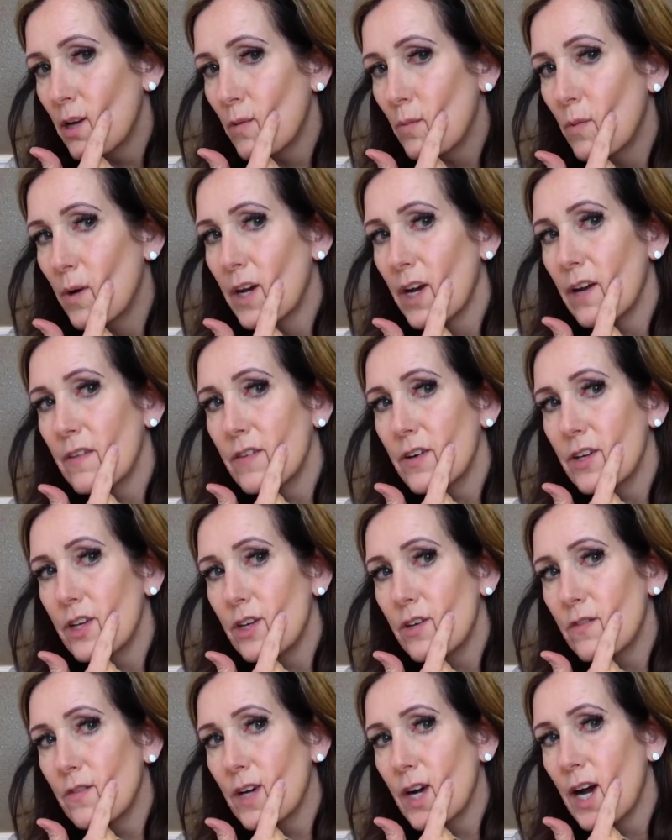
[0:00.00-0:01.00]
whatever
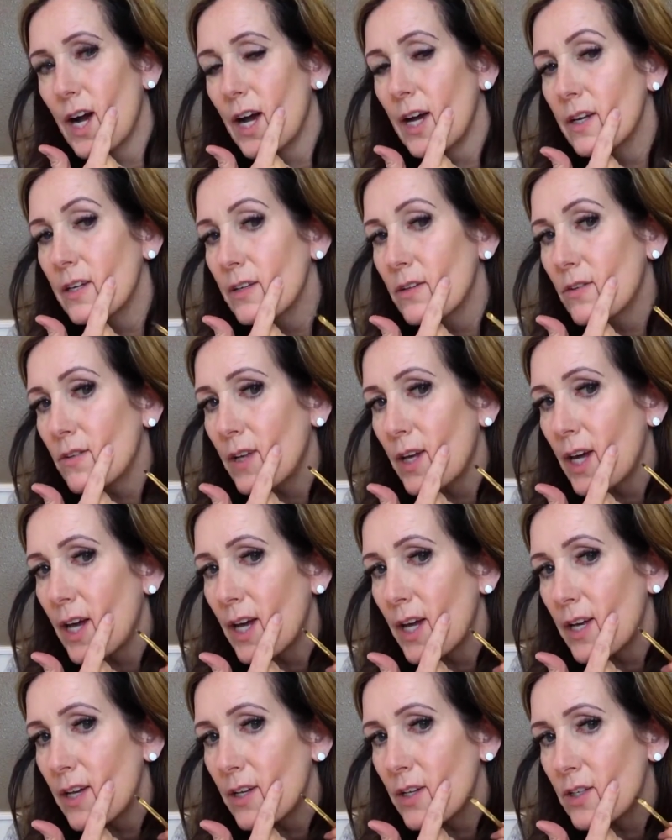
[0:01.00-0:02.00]
you've got,
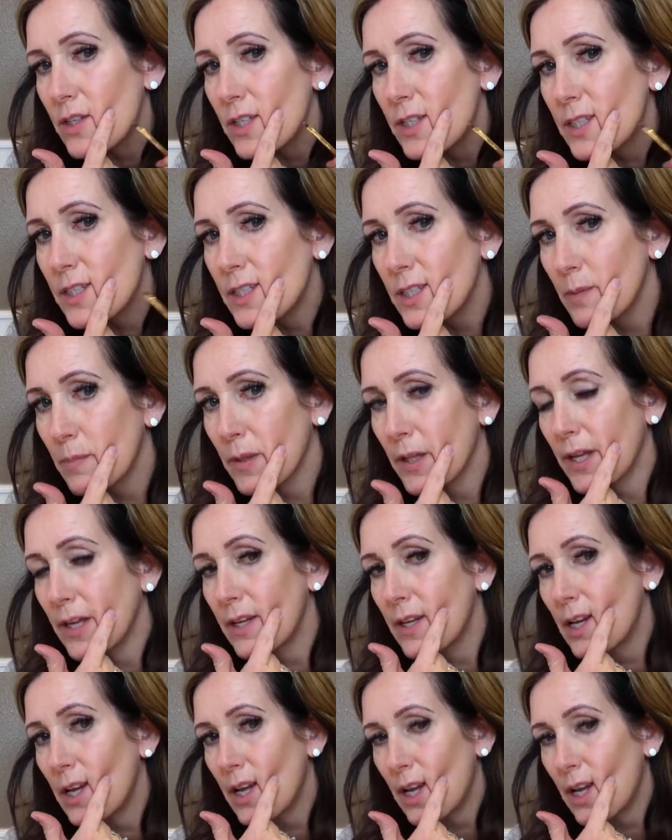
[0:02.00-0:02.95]
okay? You just stipple it.